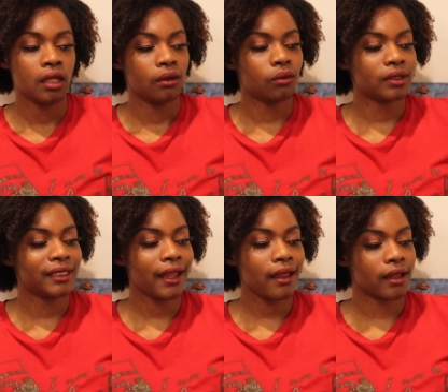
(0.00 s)
Well,
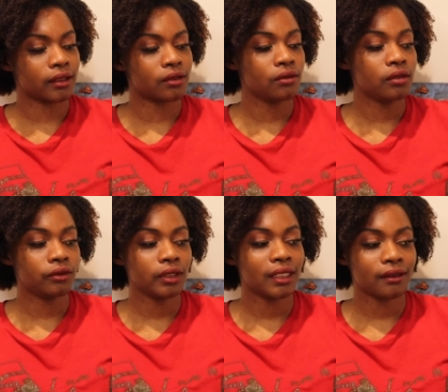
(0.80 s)
Dad, two to
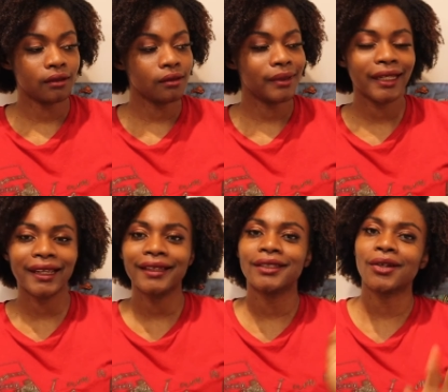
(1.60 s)
three, don't nobody
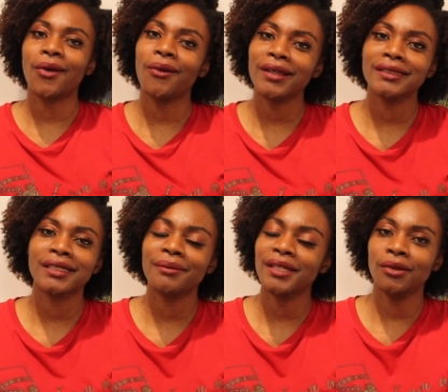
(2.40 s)
got the coins
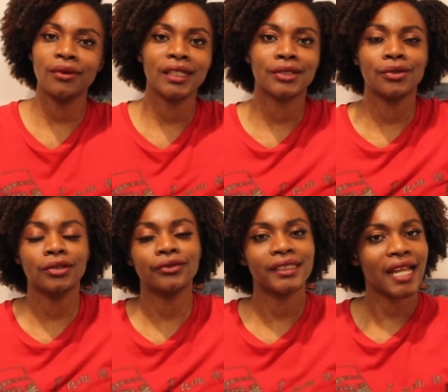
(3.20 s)
to be doing it two
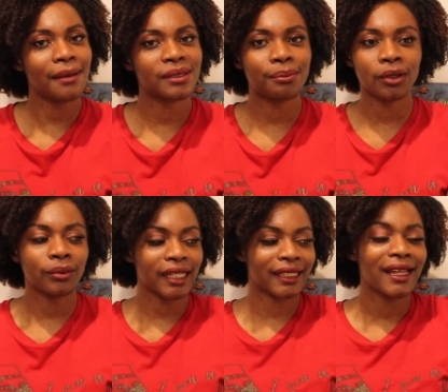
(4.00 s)
to three times per
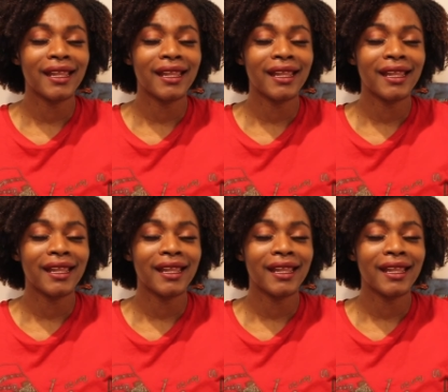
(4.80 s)
week.